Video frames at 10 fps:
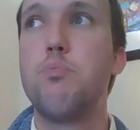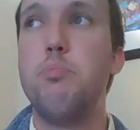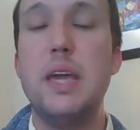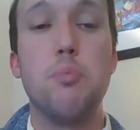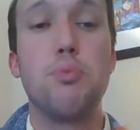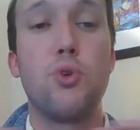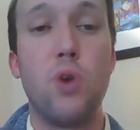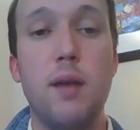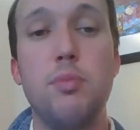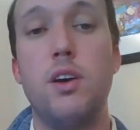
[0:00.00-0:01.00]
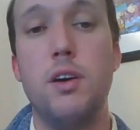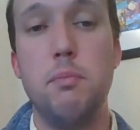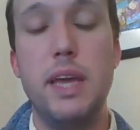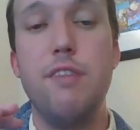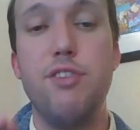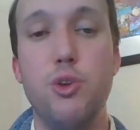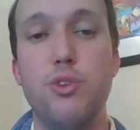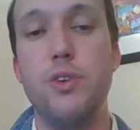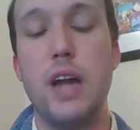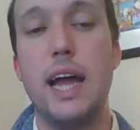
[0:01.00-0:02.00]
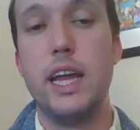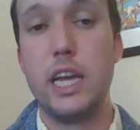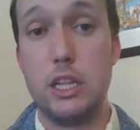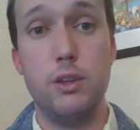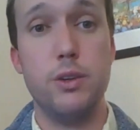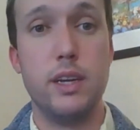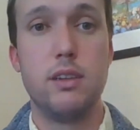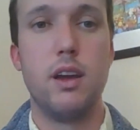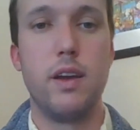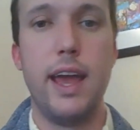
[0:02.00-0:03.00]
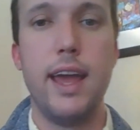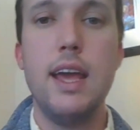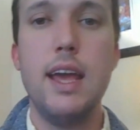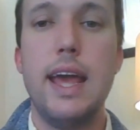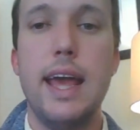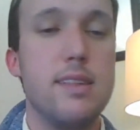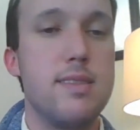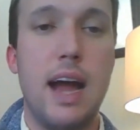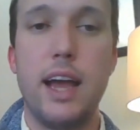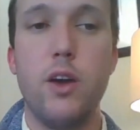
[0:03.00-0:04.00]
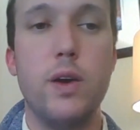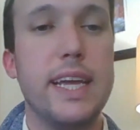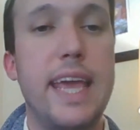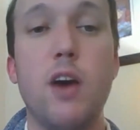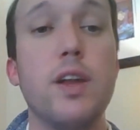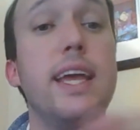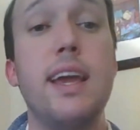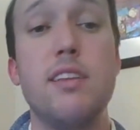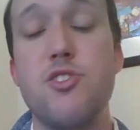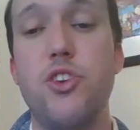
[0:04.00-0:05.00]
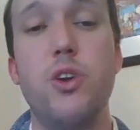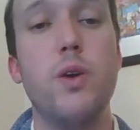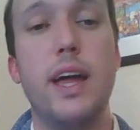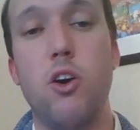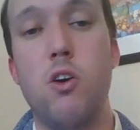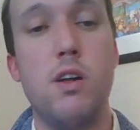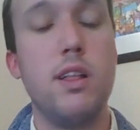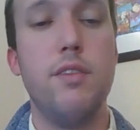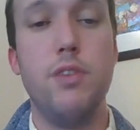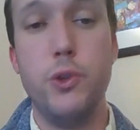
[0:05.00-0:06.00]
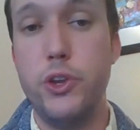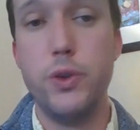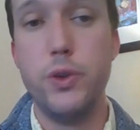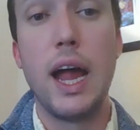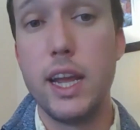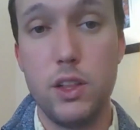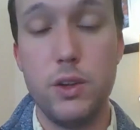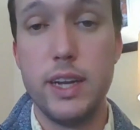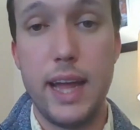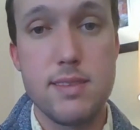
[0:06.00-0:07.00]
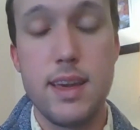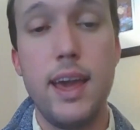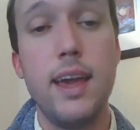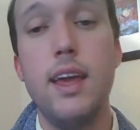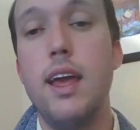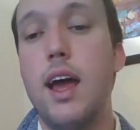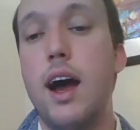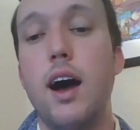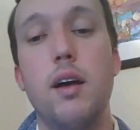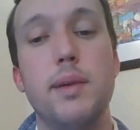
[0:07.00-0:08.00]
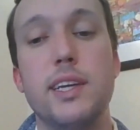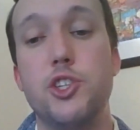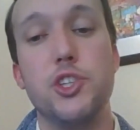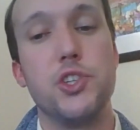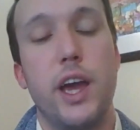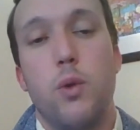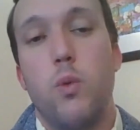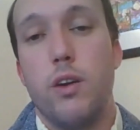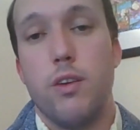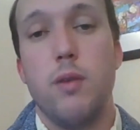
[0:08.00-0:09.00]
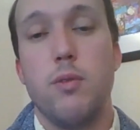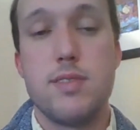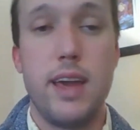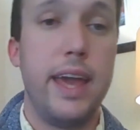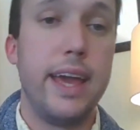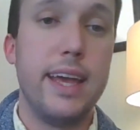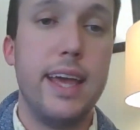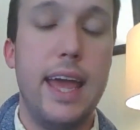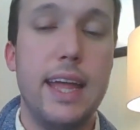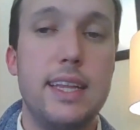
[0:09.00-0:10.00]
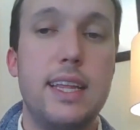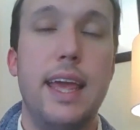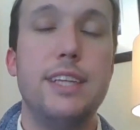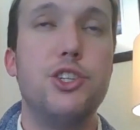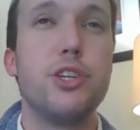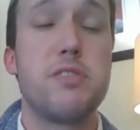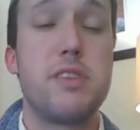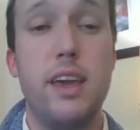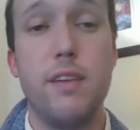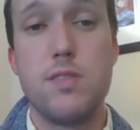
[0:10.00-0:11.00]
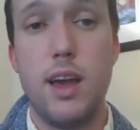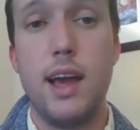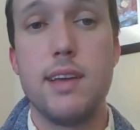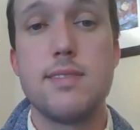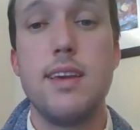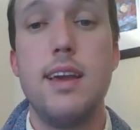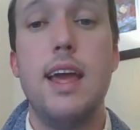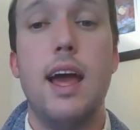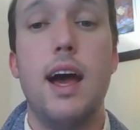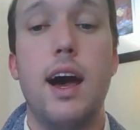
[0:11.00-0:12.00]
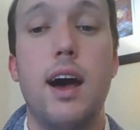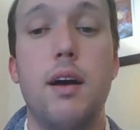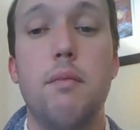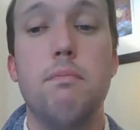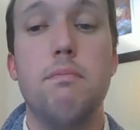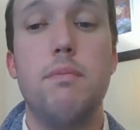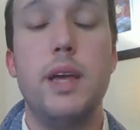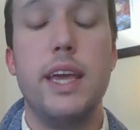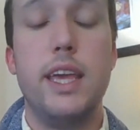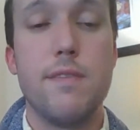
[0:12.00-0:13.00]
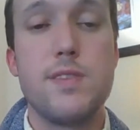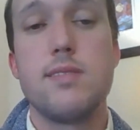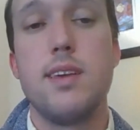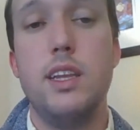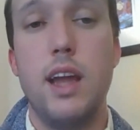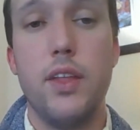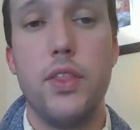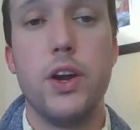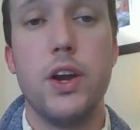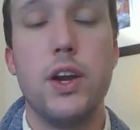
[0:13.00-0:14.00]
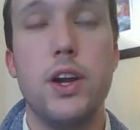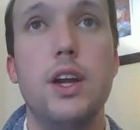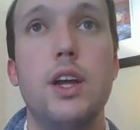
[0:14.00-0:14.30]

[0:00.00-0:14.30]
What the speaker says: be a problem if you do not include it. Okay, it's not going to count against you at all if you do not include an essay. It's just like what Rhett was saying. It just gives us another